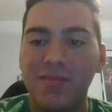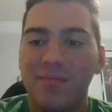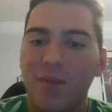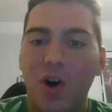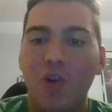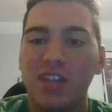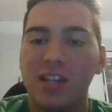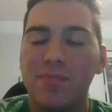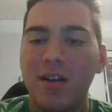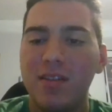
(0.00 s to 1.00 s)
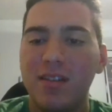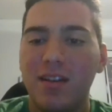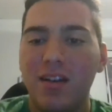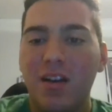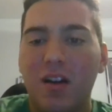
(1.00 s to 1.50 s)
always experience it
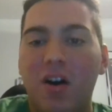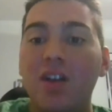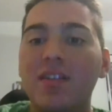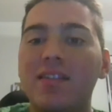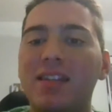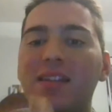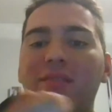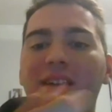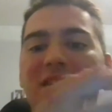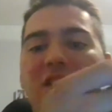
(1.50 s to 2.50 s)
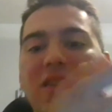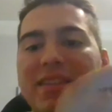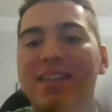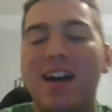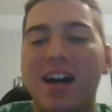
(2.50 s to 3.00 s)
on the TV all the
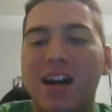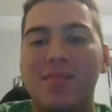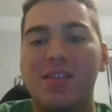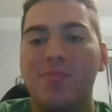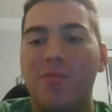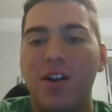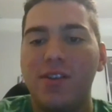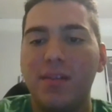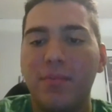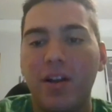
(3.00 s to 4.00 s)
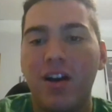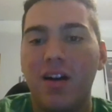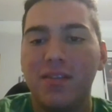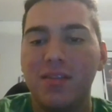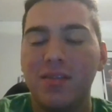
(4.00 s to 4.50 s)
time, just watching the
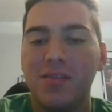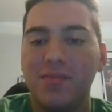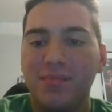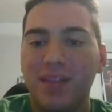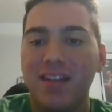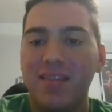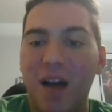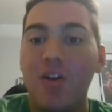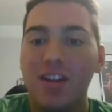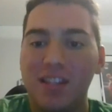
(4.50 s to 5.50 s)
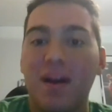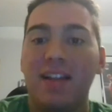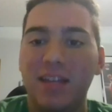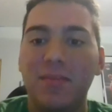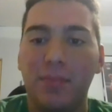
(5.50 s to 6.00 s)
playoffs, that I want to see my
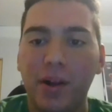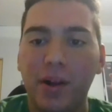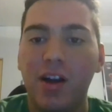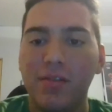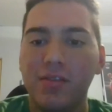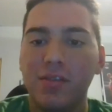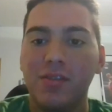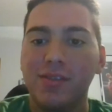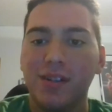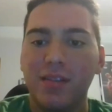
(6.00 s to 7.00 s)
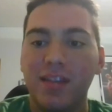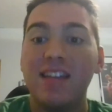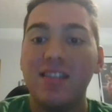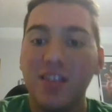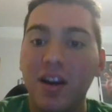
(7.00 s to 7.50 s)
team in the playoffs,
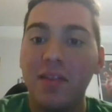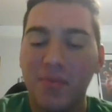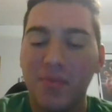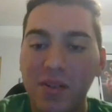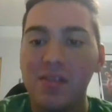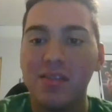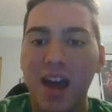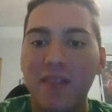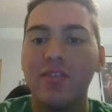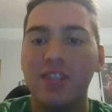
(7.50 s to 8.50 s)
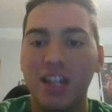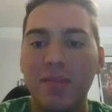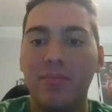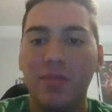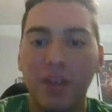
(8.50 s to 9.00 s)
that's a great feeling to have your team in the
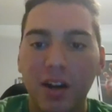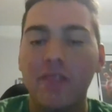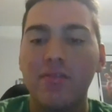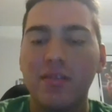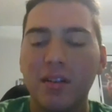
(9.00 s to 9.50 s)
playoffs.